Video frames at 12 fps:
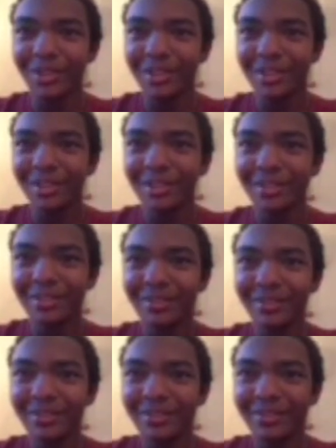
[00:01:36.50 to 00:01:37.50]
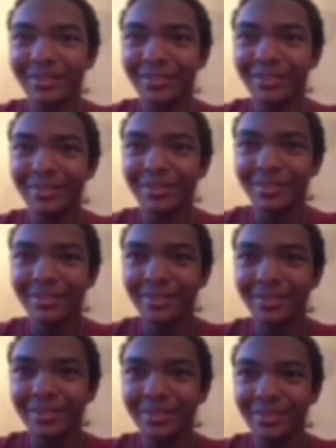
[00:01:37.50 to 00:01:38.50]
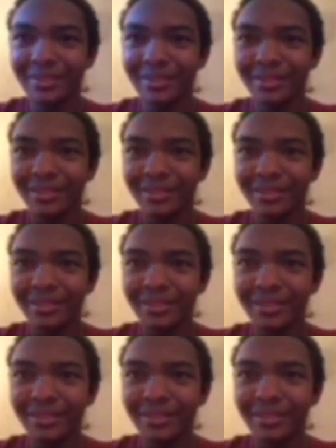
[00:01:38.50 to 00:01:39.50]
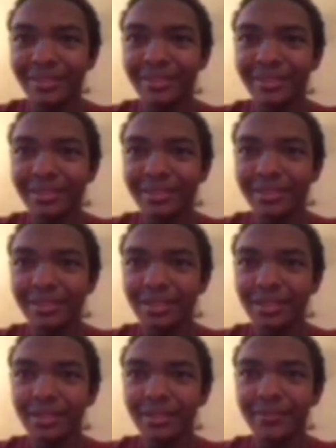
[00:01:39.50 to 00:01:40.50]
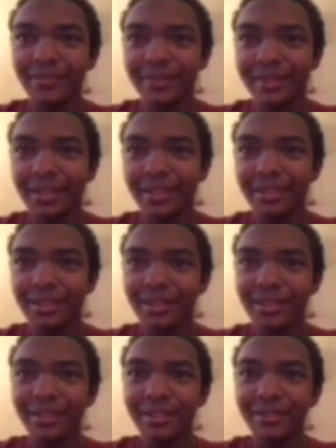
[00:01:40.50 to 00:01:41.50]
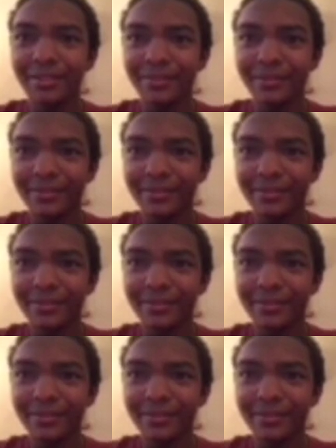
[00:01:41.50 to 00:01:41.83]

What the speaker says: (silence)